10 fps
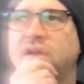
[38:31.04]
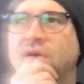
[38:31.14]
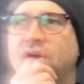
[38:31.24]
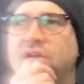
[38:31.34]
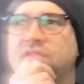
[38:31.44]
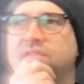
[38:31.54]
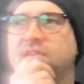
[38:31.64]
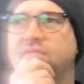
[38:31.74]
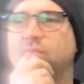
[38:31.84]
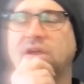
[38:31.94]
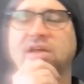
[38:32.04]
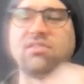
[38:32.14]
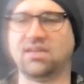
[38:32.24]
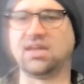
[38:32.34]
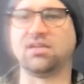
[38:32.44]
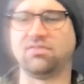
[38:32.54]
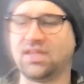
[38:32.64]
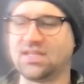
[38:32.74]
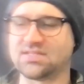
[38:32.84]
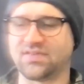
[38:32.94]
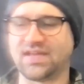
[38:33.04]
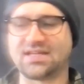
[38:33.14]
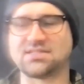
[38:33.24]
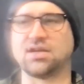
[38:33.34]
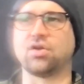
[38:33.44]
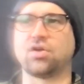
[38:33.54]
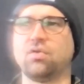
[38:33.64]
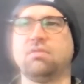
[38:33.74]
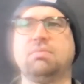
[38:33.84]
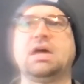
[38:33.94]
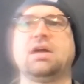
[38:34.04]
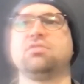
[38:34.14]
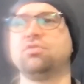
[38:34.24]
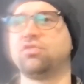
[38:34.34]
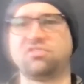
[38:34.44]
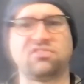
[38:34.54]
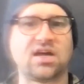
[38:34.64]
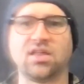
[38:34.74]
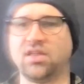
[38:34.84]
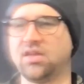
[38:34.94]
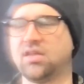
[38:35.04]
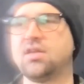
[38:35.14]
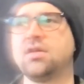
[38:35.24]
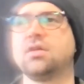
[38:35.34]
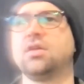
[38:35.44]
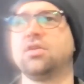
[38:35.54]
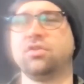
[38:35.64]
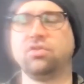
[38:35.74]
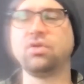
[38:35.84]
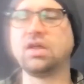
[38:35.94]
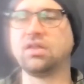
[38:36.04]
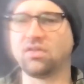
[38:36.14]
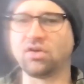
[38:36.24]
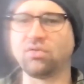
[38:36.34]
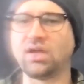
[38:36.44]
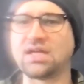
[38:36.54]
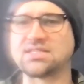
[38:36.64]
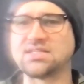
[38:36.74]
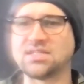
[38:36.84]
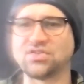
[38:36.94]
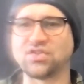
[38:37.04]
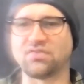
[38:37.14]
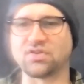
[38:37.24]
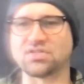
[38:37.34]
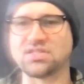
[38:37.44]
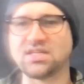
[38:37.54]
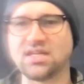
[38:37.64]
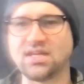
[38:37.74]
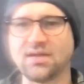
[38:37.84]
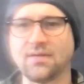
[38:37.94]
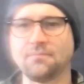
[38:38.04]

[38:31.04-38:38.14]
artisans, because again of the ease of casting, are going back to just solid. They're doing SCC GFRC,